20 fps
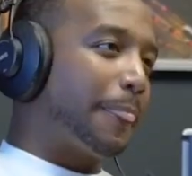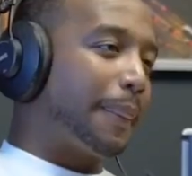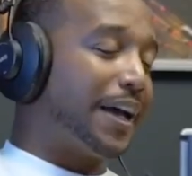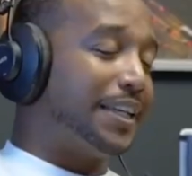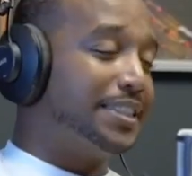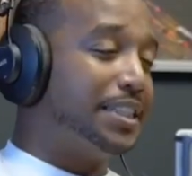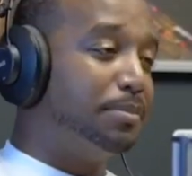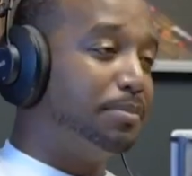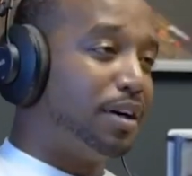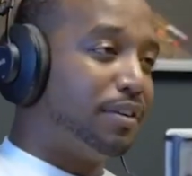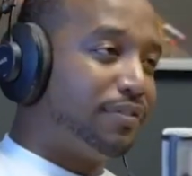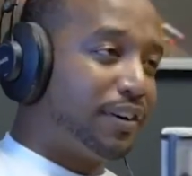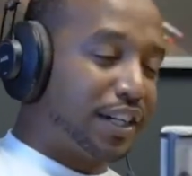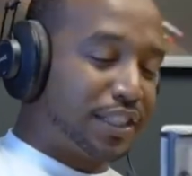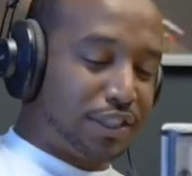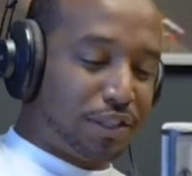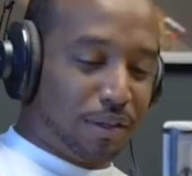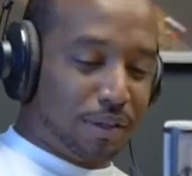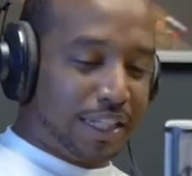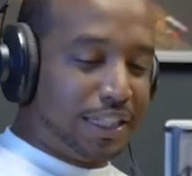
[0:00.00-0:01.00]
I see
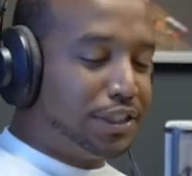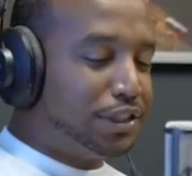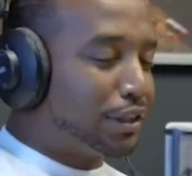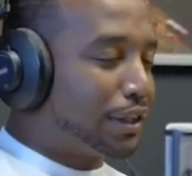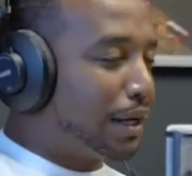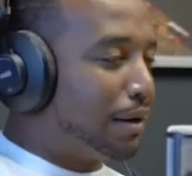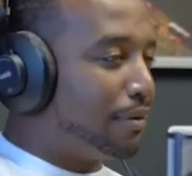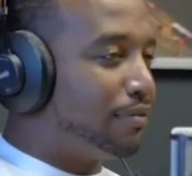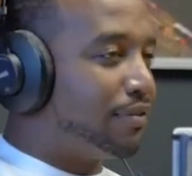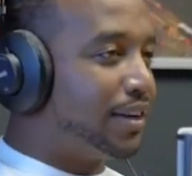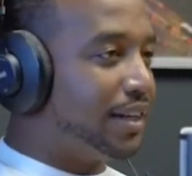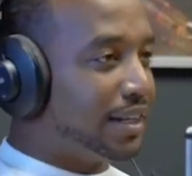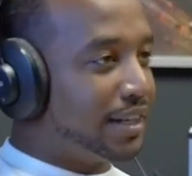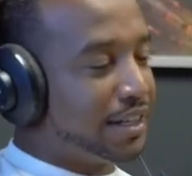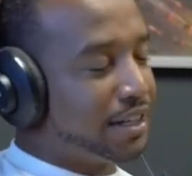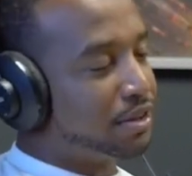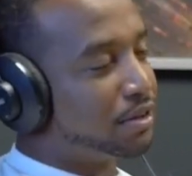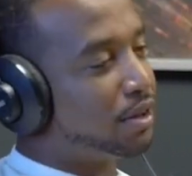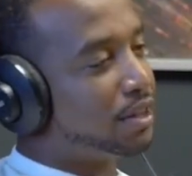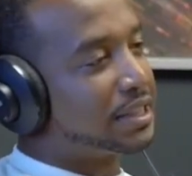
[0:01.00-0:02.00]
motherfuckers on Instagram feeding
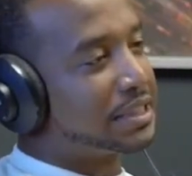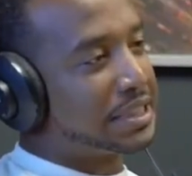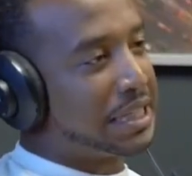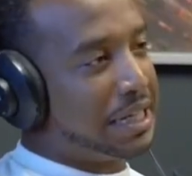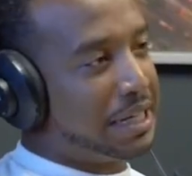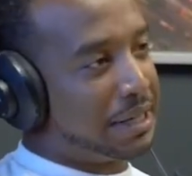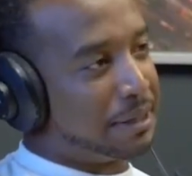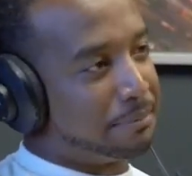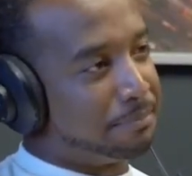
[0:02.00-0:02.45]
deer all the time.